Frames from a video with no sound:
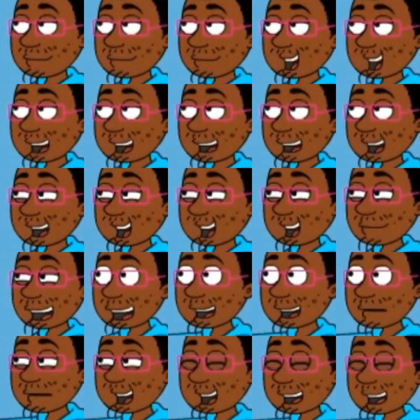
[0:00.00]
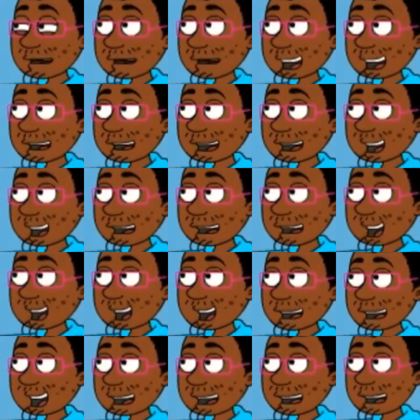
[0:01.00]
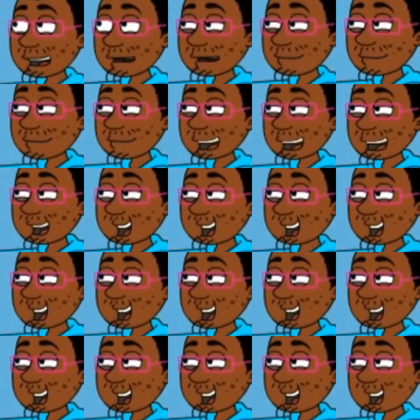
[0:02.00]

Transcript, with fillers: For even more fun from Eclipia StarTunes,